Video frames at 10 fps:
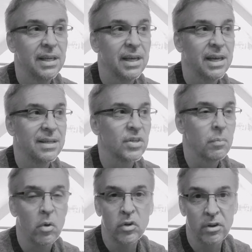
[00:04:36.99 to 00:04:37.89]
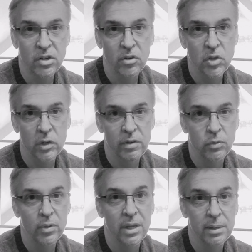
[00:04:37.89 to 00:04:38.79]
Uh, it's our more traditional service
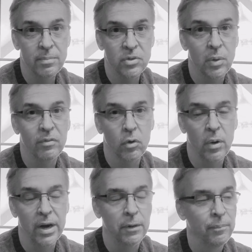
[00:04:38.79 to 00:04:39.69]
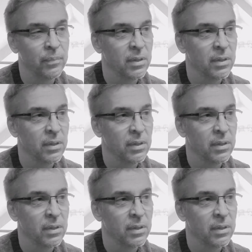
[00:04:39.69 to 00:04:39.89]
with hymns. We have a choir.